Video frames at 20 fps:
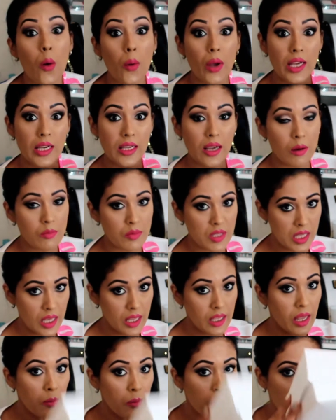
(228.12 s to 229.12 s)
it comes
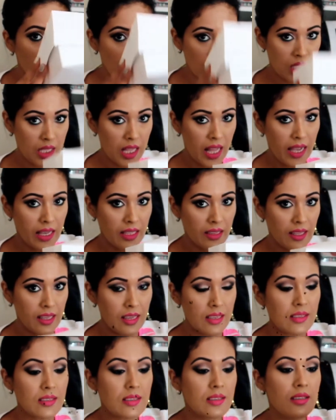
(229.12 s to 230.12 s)
in a box like
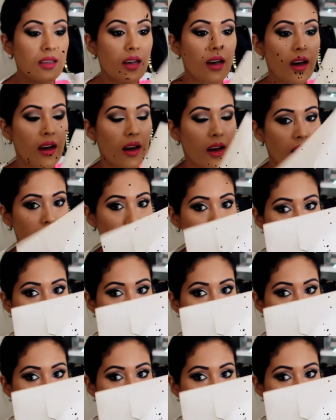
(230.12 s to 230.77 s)
this. It